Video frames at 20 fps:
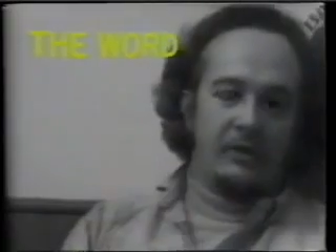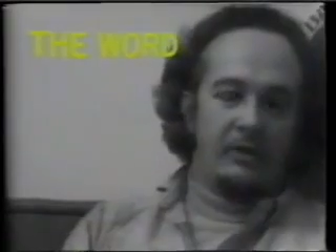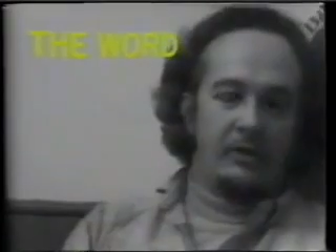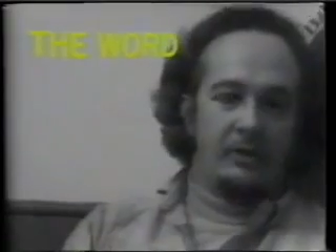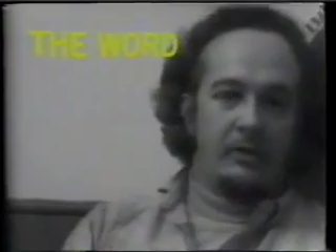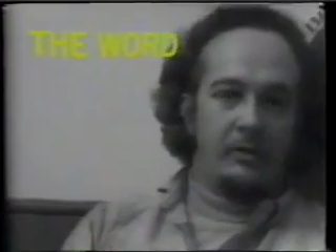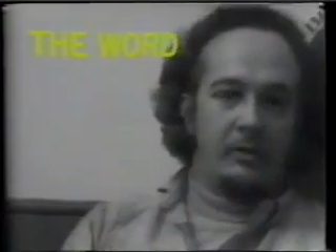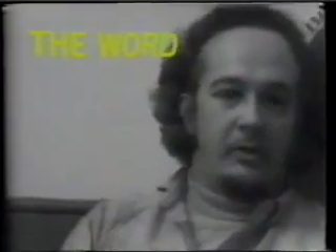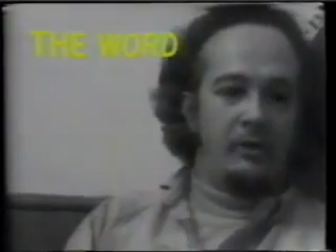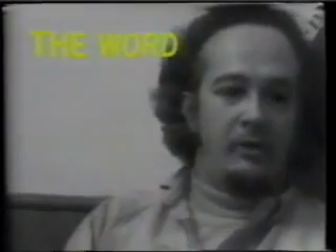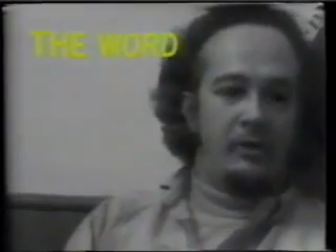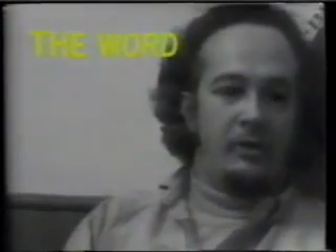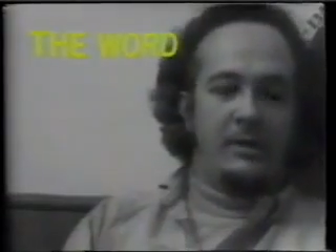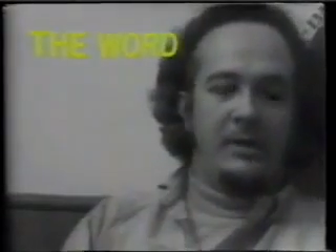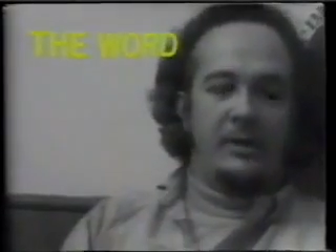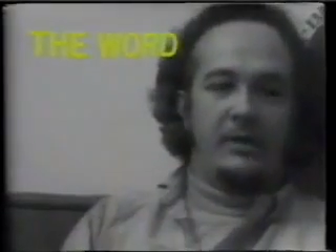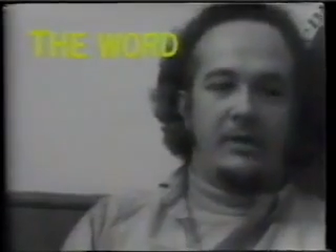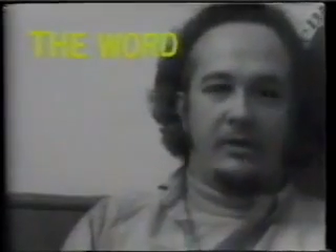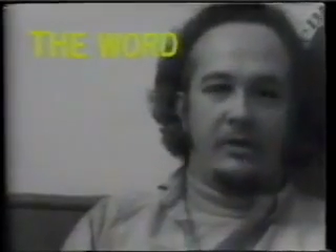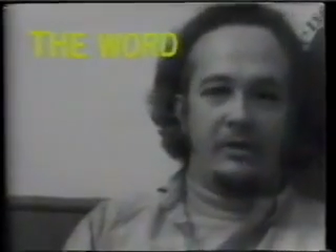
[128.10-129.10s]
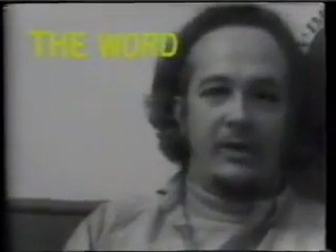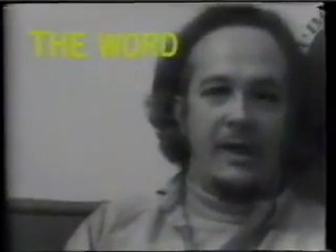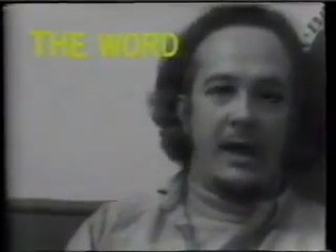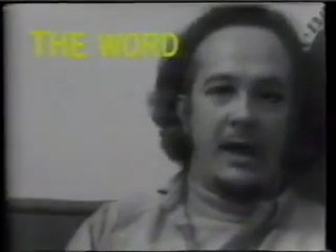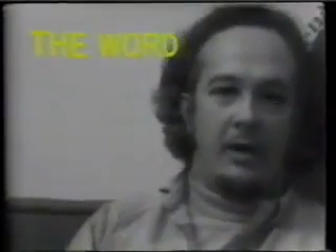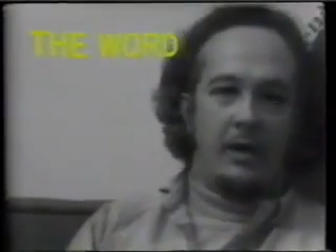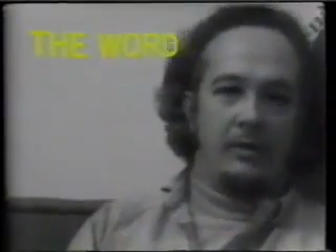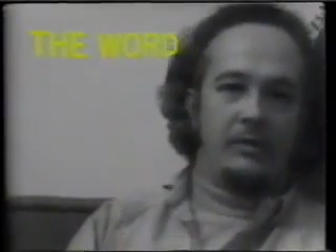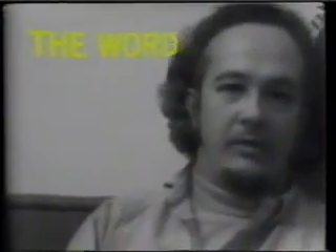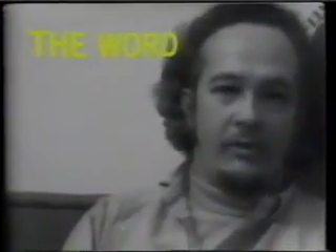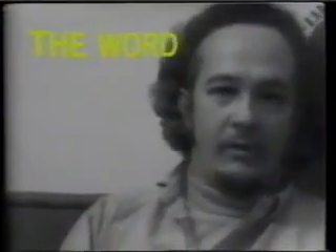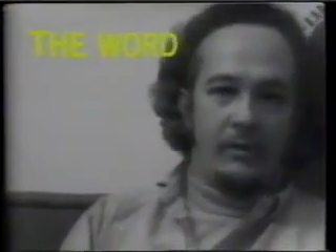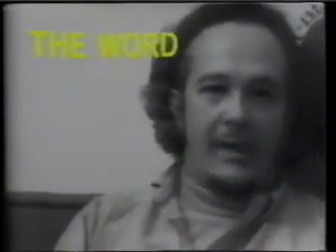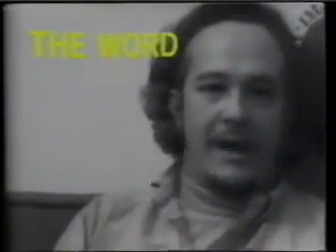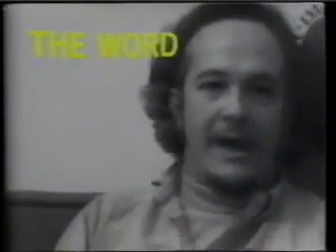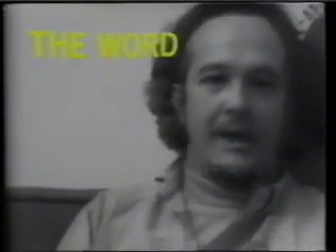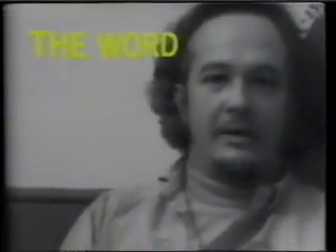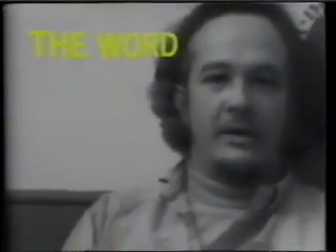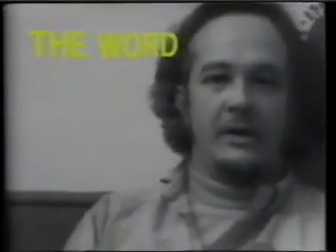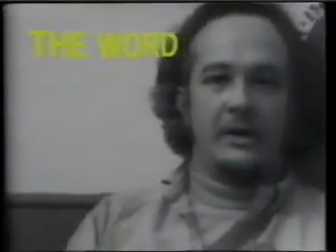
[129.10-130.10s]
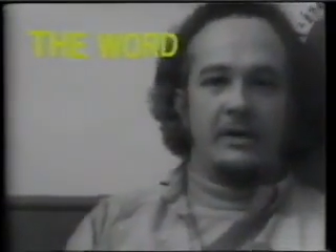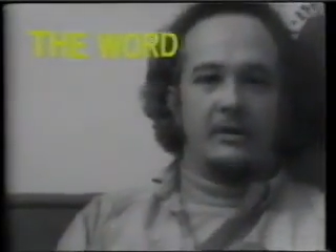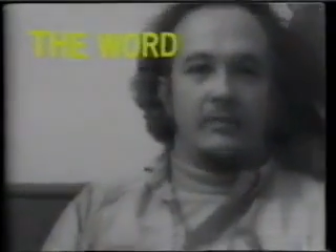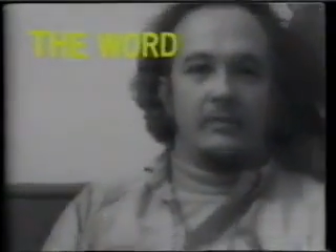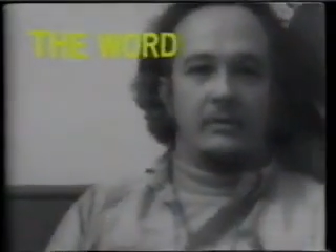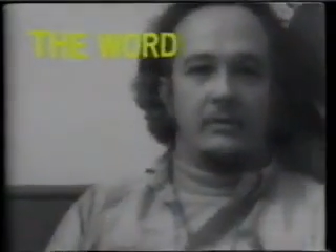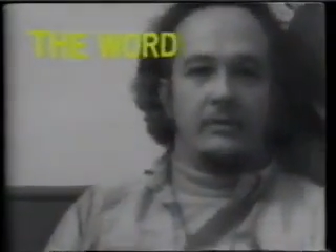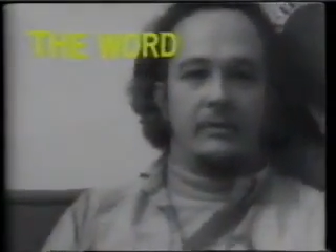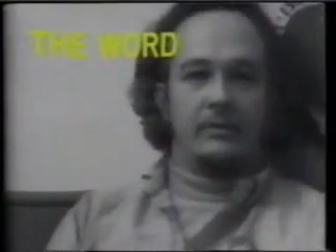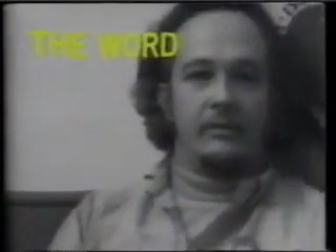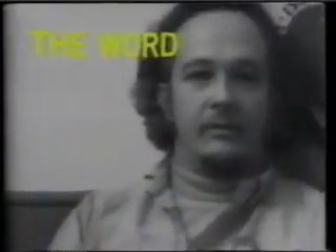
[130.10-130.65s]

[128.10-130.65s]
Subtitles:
And this is supposed to be the sound that